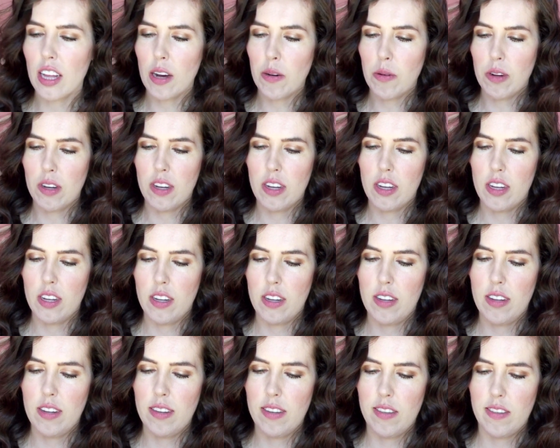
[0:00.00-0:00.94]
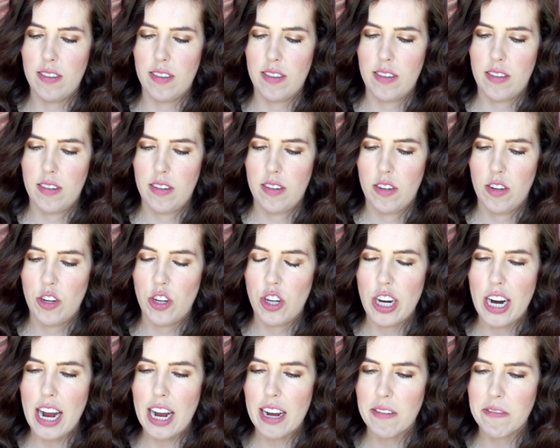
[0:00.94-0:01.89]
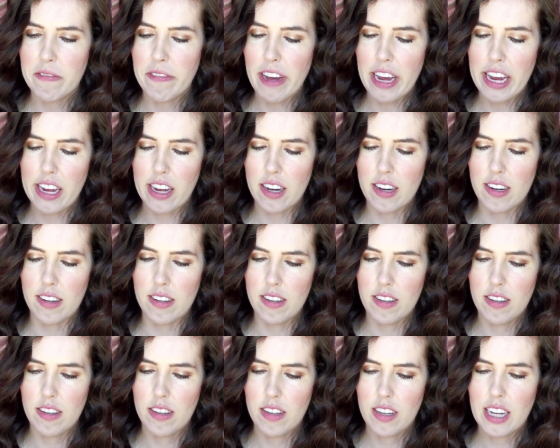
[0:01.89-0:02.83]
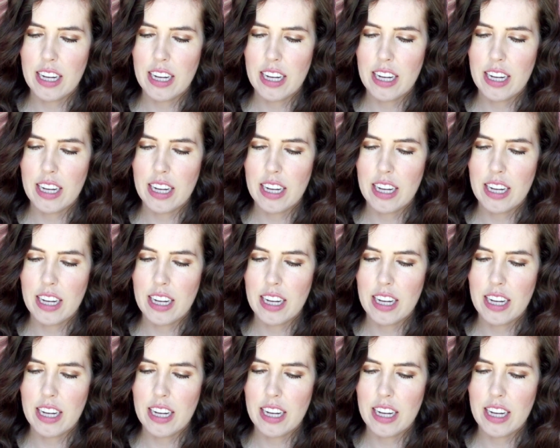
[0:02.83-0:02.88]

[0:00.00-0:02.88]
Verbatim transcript: that was Jack Vale.